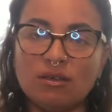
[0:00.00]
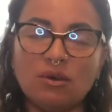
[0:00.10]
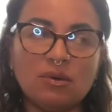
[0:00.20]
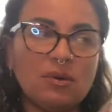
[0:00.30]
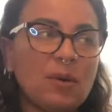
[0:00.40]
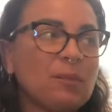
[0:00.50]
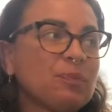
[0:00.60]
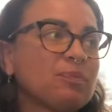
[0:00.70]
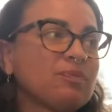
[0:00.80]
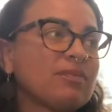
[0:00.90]
know,
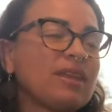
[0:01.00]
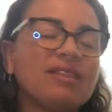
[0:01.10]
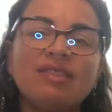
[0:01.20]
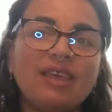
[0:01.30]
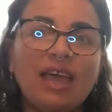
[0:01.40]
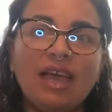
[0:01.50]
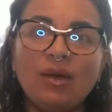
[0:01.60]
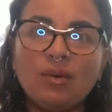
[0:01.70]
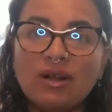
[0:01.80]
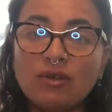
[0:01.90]
they
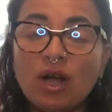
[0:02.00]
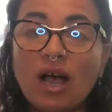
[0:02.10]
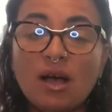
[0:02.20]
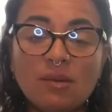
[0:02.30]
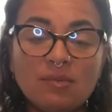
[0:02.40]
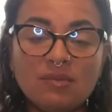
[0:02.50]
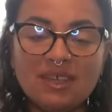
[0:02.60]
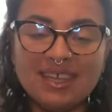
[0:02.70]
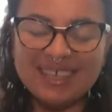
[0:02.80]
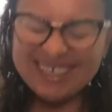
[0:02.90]

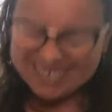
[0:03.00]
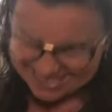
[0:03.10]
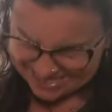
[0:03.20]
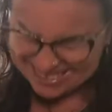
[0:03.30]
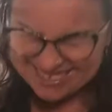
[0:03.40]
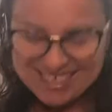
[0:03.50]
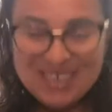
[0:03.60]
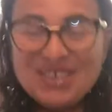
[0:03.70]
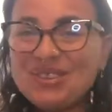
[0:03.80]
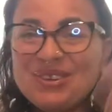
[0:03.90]
whatever,
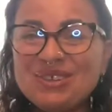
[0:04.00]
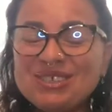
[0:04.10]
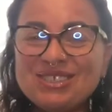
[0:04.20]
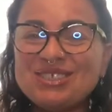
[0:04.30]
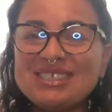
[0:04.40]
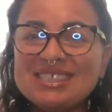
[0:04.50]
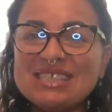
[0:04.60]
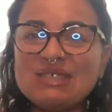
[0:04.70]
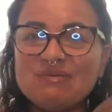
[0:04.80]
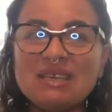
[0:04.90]
there's just
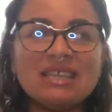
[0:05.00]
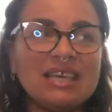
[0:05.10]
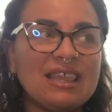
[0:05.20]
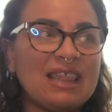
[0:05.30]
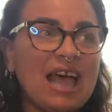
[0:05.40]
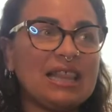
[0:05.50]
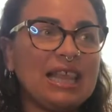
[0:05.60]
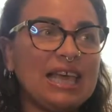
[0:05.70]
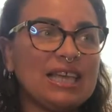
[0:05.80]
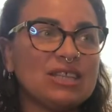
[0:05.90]
this feeling that
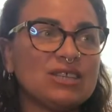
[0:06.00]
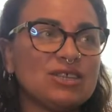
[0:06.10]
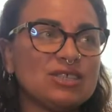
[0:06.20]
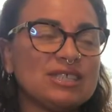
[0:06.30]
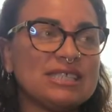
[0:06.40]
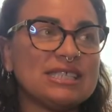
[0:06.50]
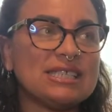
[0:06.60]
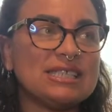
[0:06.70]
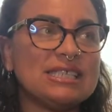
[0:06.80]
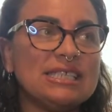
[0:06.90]
like there's
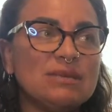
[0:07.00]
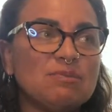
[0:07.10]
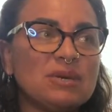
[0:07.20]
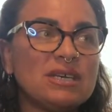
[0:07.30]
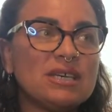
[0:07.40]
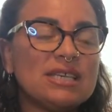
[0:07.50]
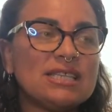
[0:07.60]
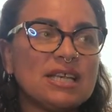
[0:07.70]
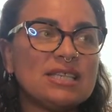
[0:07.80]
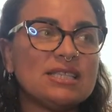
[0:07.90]
this deep
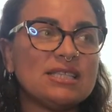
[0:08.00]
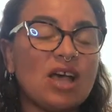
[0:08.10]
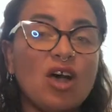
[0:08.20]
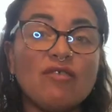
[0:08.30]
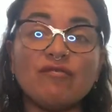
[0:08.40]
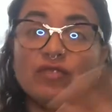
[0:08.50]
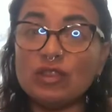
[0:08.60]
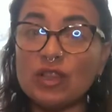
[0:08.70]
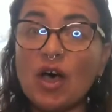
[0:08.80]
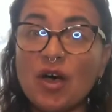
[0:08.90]
sense of
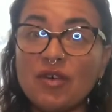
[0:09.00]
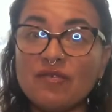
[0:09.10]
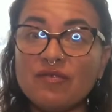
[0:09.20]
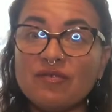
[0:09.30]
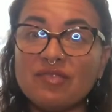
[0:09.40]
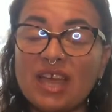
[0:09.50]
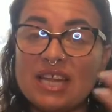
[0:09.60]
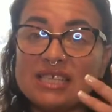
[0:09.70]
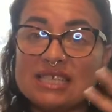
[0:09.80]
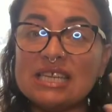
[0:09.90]
love that
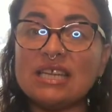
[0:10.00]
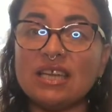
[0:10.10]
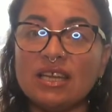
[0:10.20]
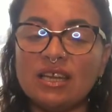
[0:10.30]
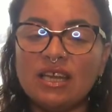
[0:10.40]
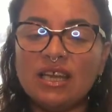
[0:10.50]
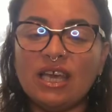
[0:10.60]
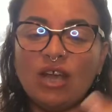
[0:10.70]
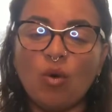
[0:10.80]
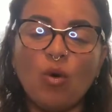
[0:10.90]
is needed
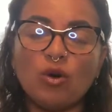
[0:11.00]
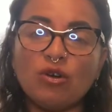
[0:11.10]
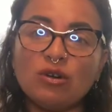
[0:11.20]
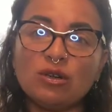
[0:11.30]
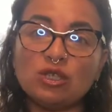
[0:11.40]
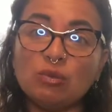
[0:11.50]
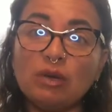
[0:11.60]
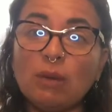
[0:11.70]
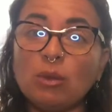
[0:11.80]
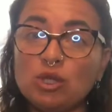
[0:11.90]
in order to
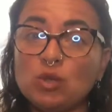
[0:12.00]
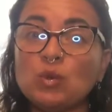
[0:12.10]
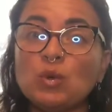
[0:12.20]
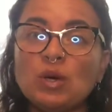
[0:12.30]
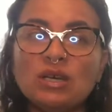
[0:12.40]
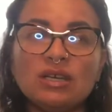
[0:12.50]
be able to